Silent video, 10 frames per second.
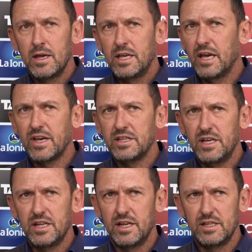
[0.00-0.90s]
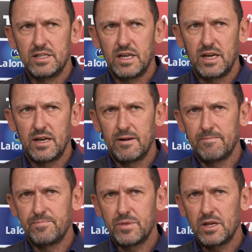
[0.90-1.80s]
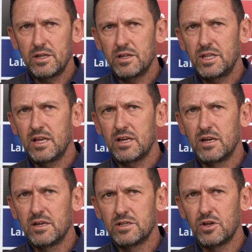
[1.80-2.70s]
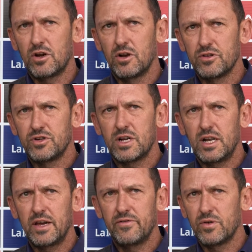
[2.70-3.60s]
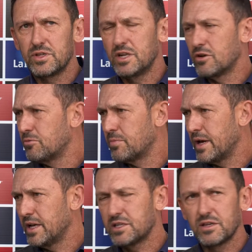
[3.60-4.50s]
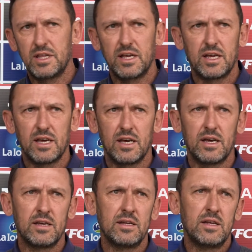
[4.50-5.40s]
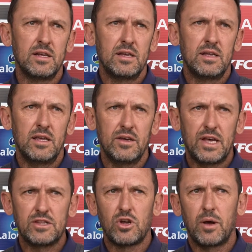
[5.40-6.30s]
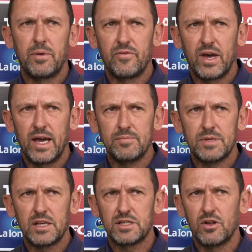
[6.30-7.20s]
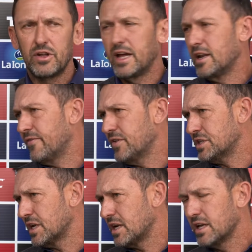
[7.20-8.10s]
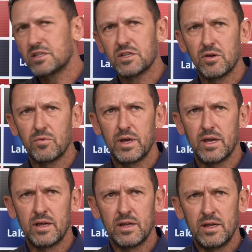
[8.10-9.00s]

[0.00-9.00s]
Yeah, they did, and I think psychologically everyone's in a good place. I think that type of game takes a lot out of you physically, so we're